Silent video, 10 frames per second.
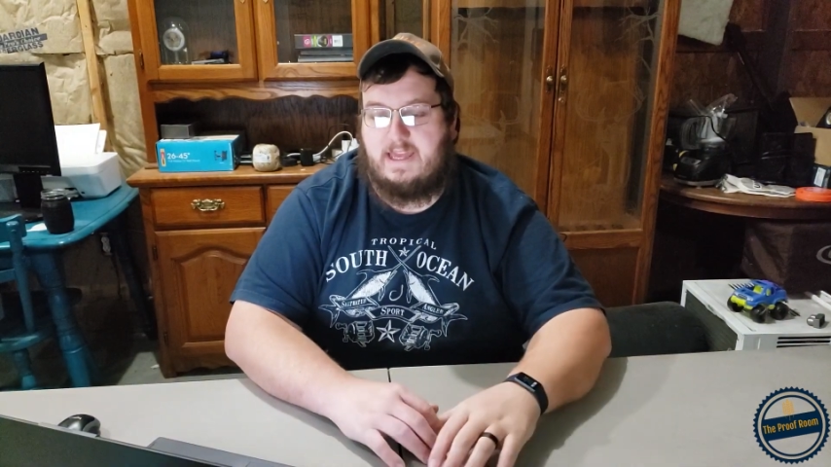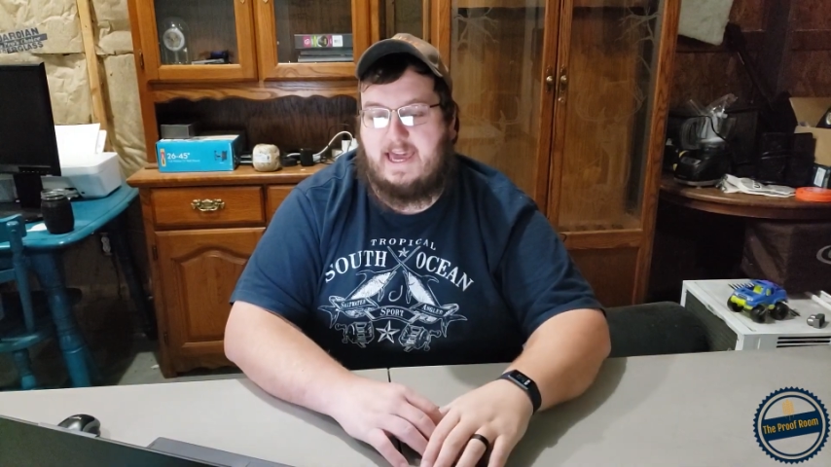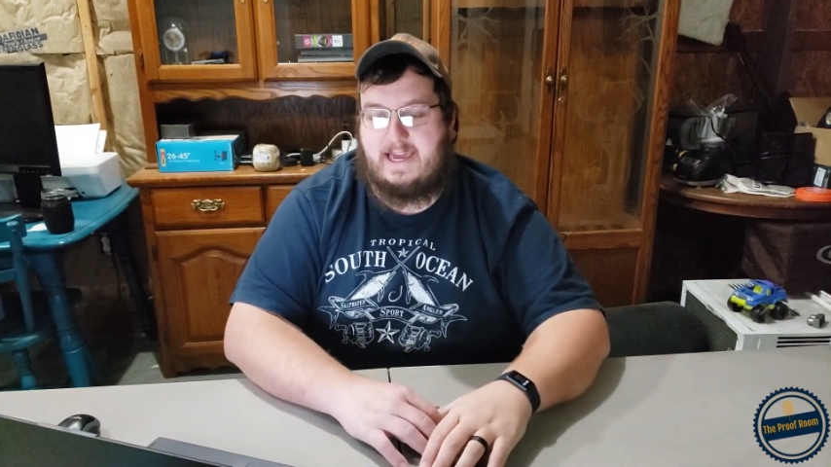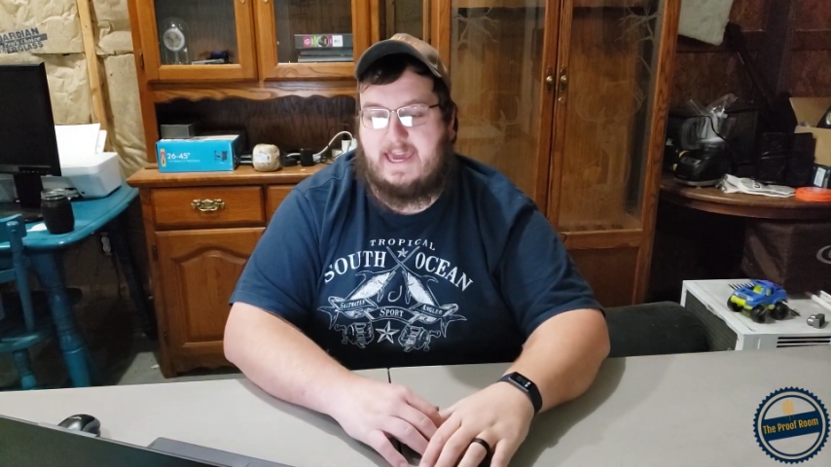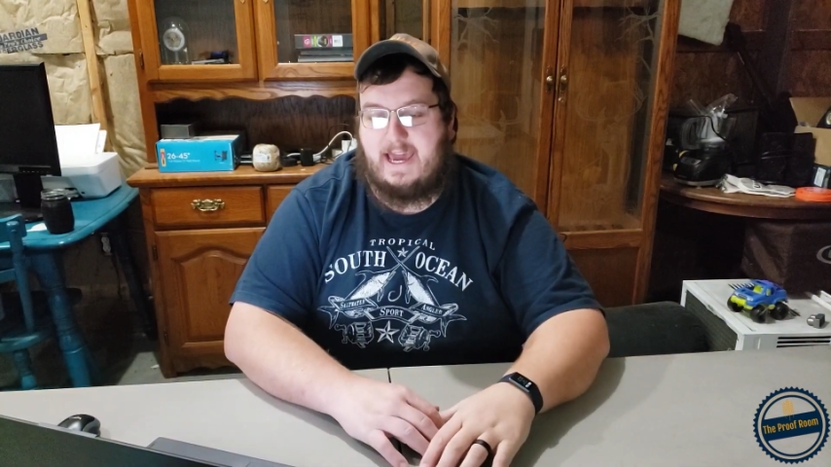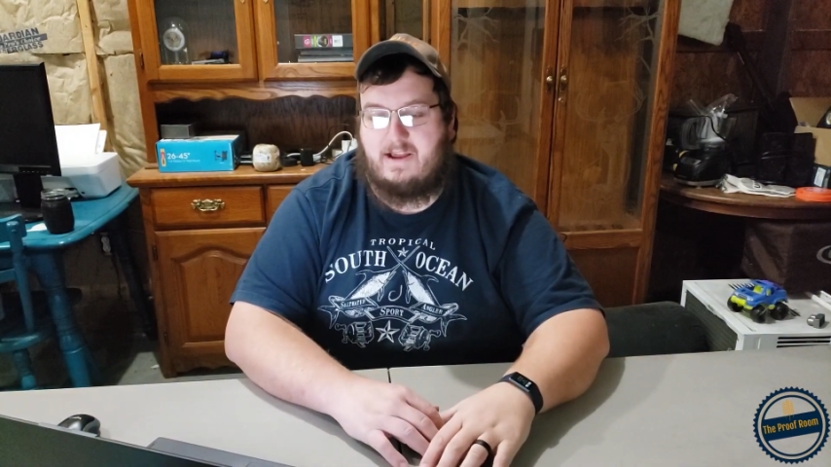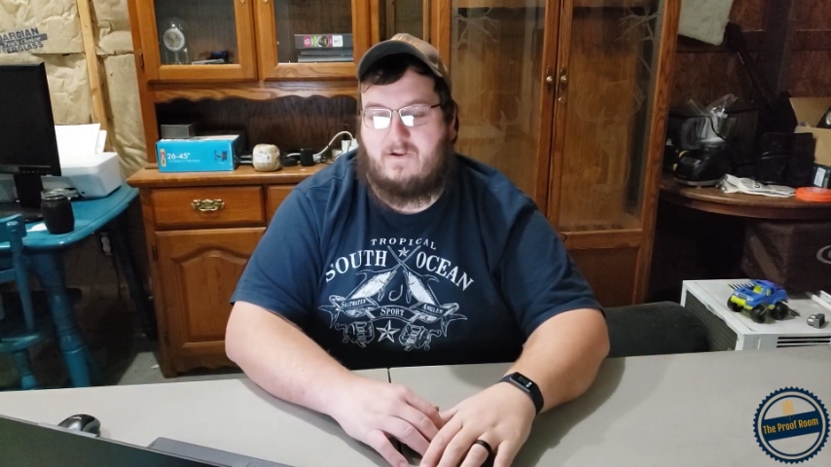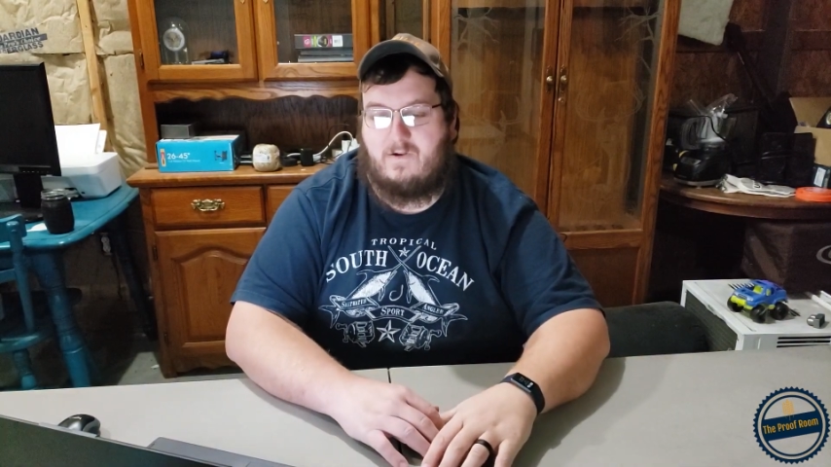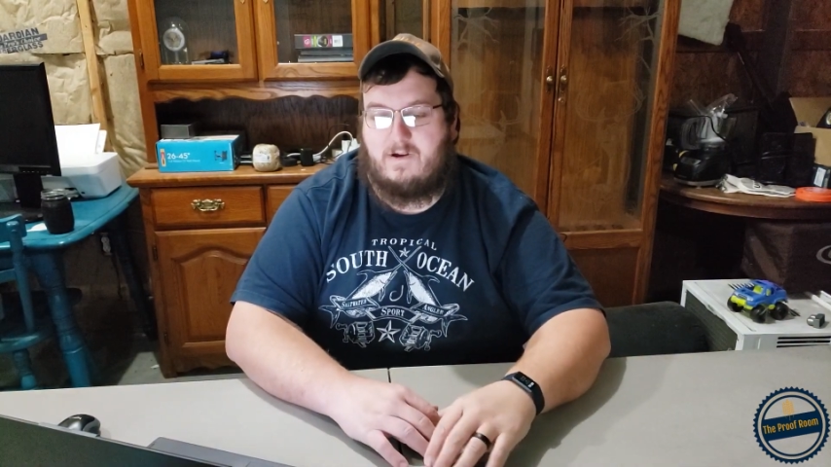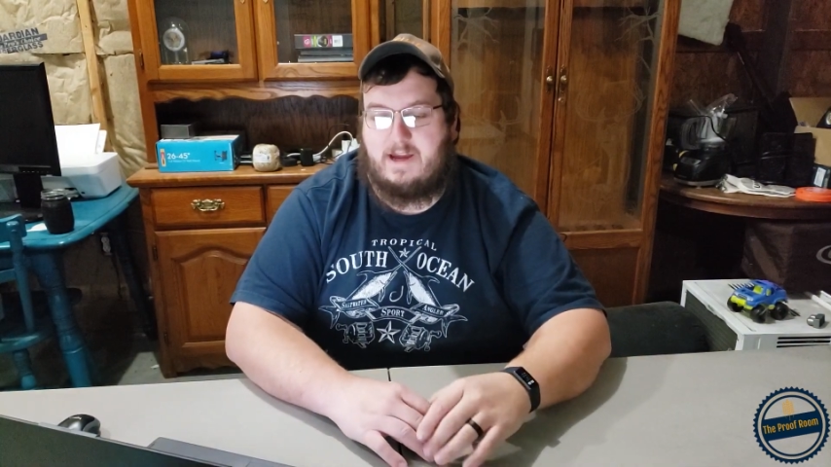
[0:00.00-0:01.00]
that
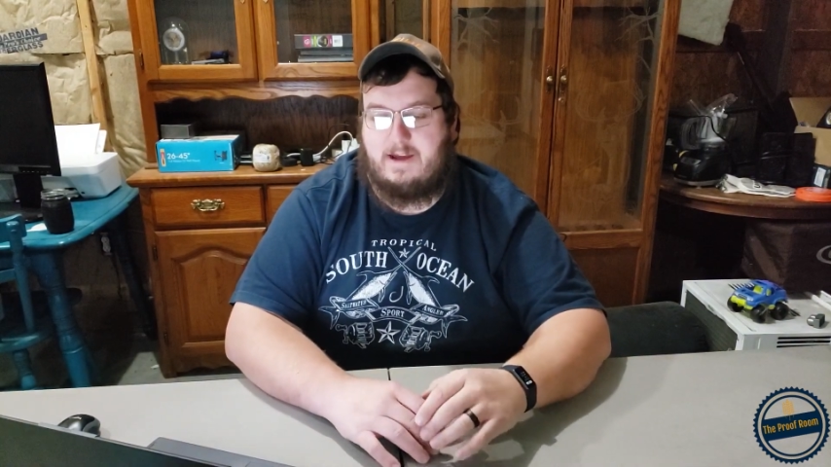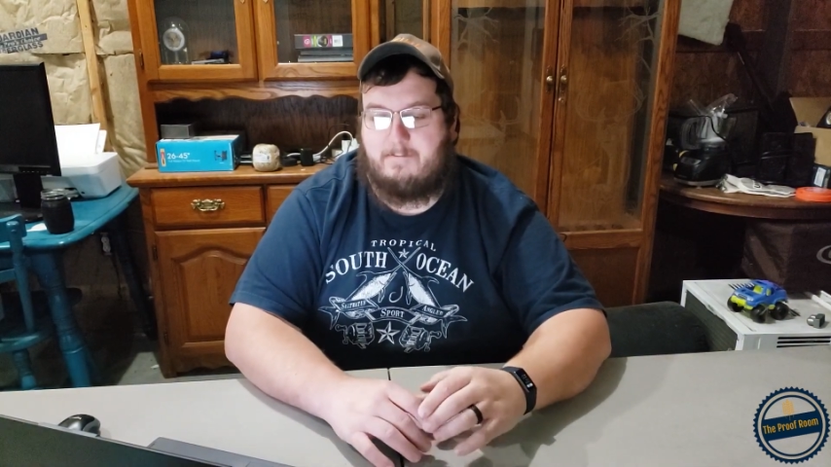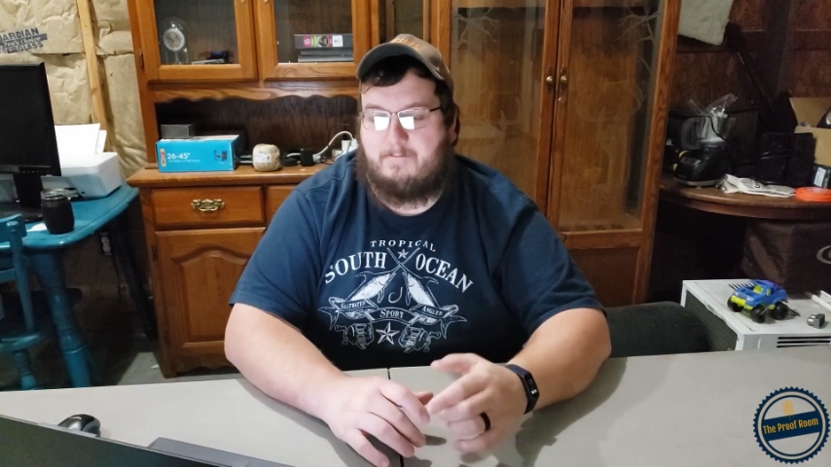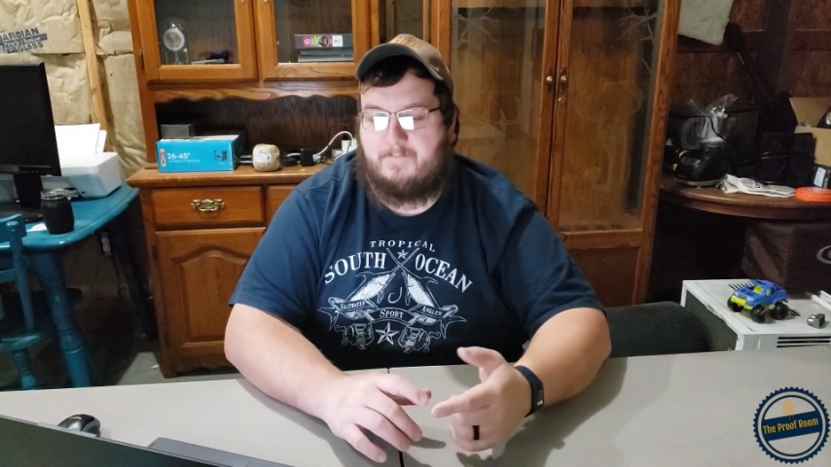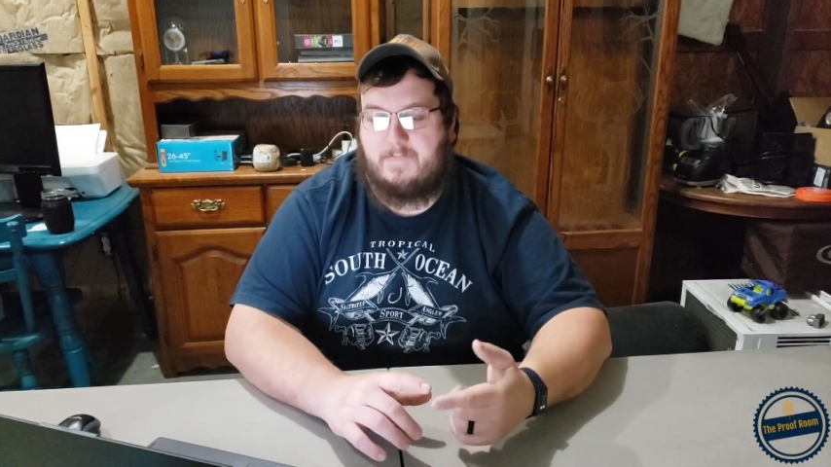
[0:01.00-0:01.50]
category,